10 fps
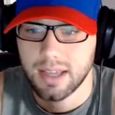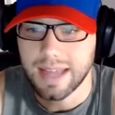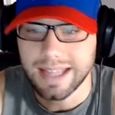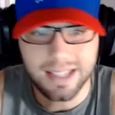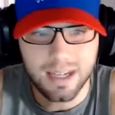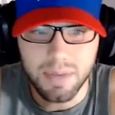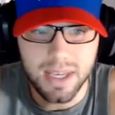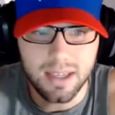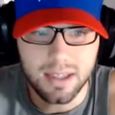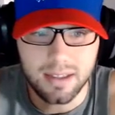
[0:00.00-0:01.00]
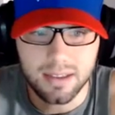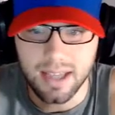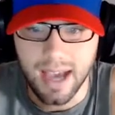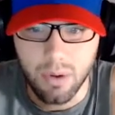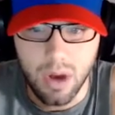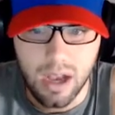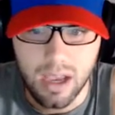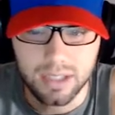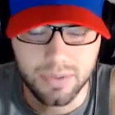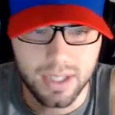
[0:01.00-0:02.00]
That's going to be the Iowa
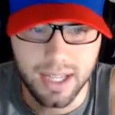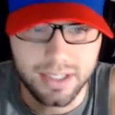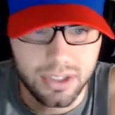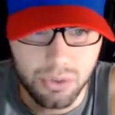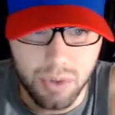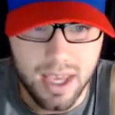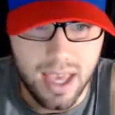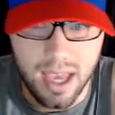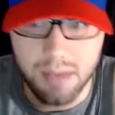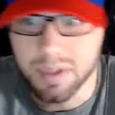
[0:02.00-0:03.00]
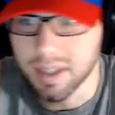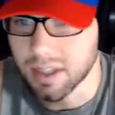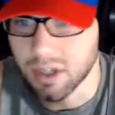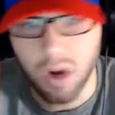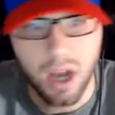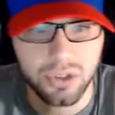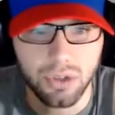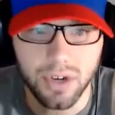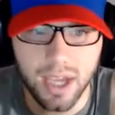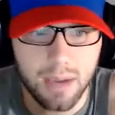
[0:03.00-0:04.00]
Hawkeyes for the next 3 games, and then the
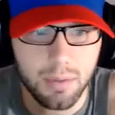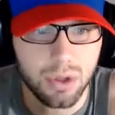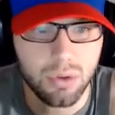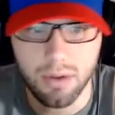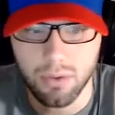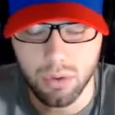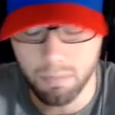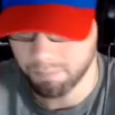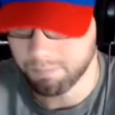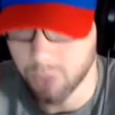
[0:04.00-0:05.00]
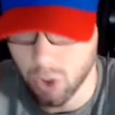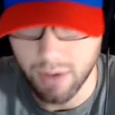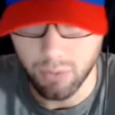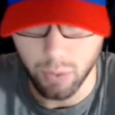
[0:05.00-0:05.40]
crossover game with whoever